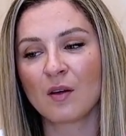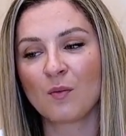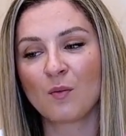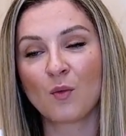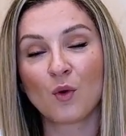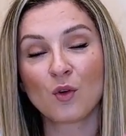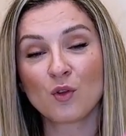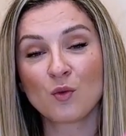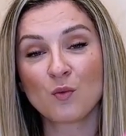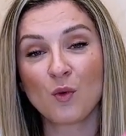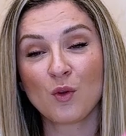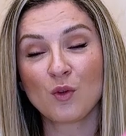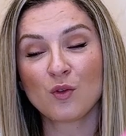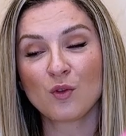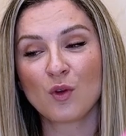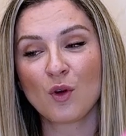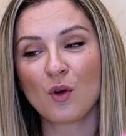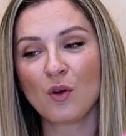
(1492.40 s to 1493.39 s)
more small
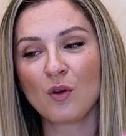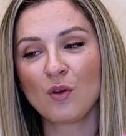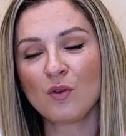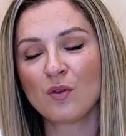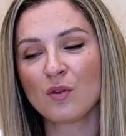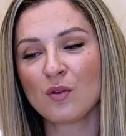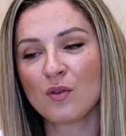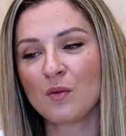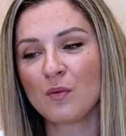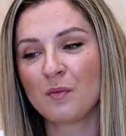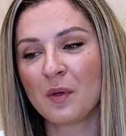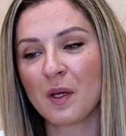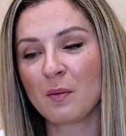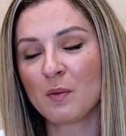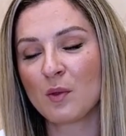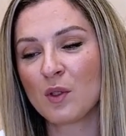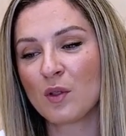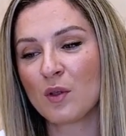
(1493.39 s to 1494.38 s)
strokes,
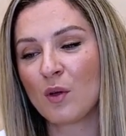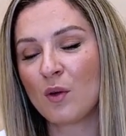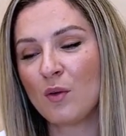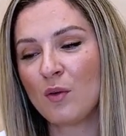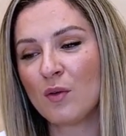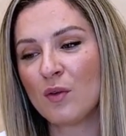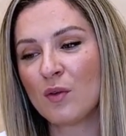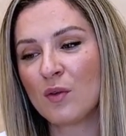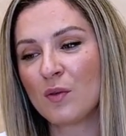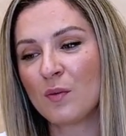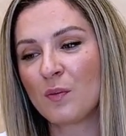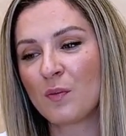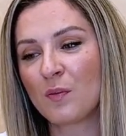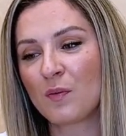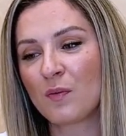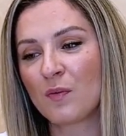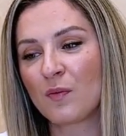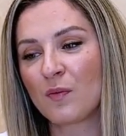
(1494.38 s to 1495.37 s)
baby strokes,
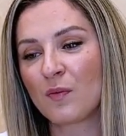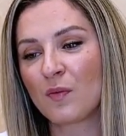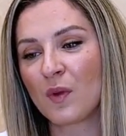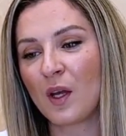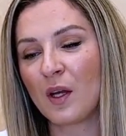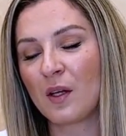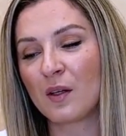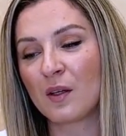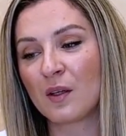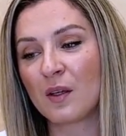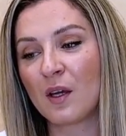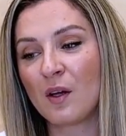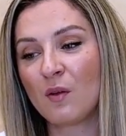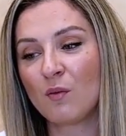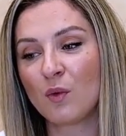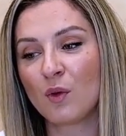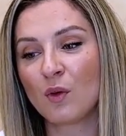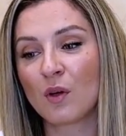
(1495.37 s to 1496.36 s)
and
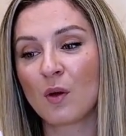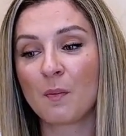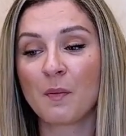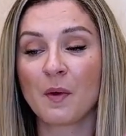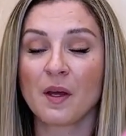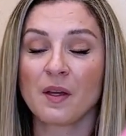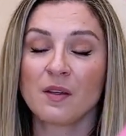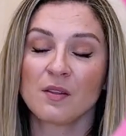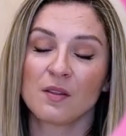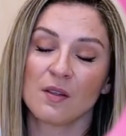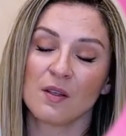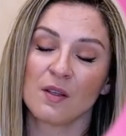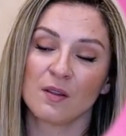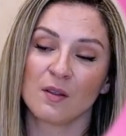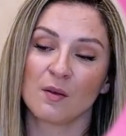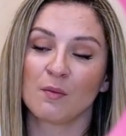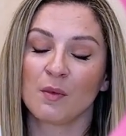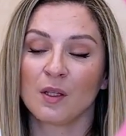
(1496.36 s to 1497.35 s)
again we're gonna pass
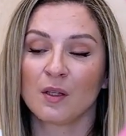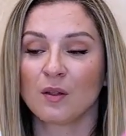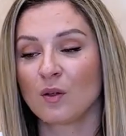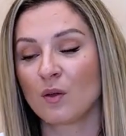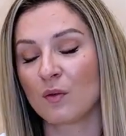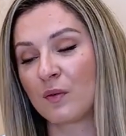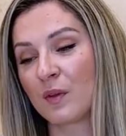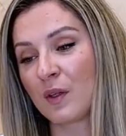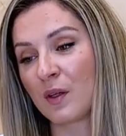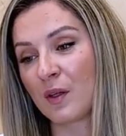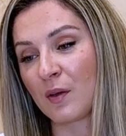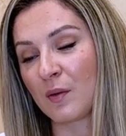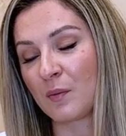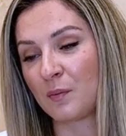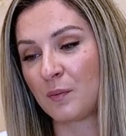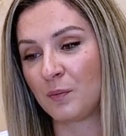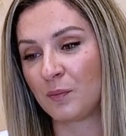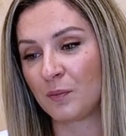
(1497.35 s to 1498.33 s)
in the middle of the
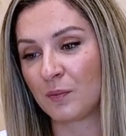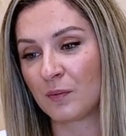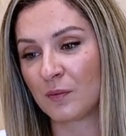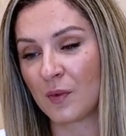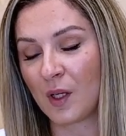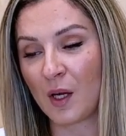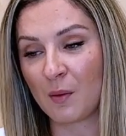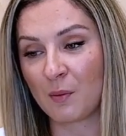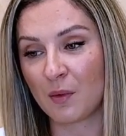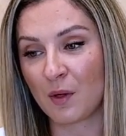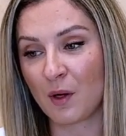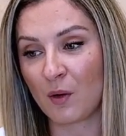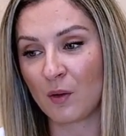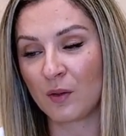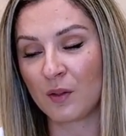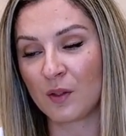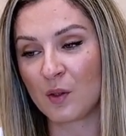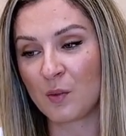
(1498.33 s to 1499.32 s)

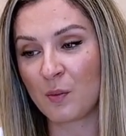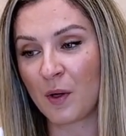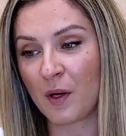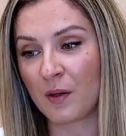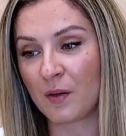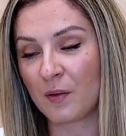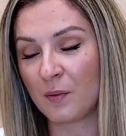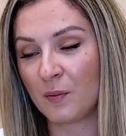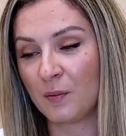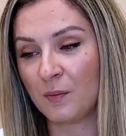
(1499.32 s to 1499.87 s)
eyebrow, in the spine.